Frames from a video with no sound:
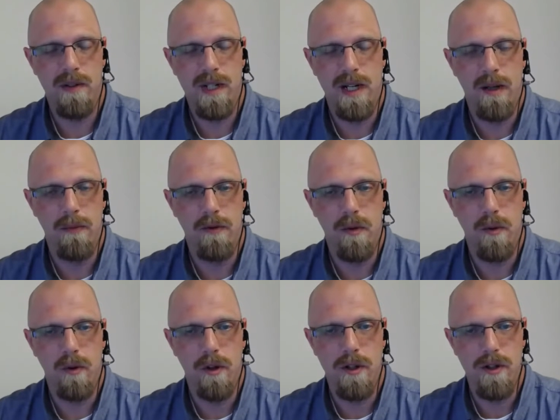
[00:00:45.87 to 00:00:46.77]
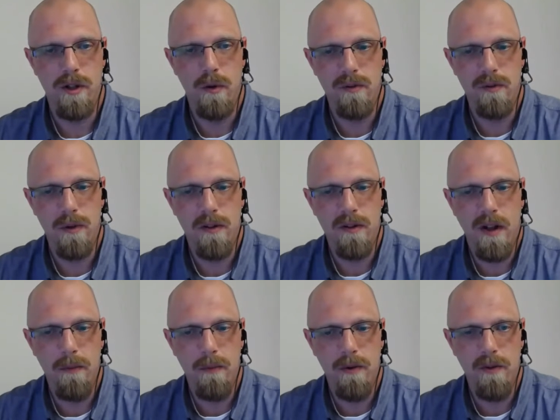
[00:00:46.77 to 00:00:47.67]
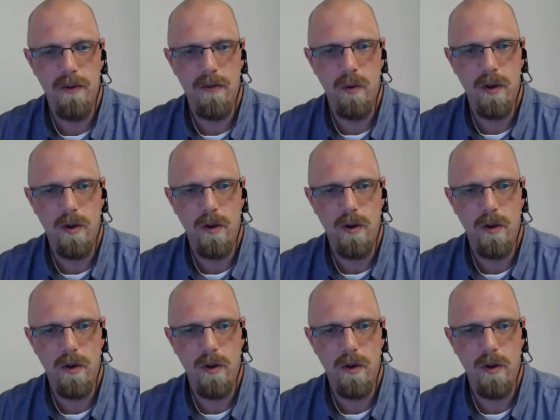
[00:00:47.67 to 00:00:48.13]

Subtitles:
So we're going to show some examples of what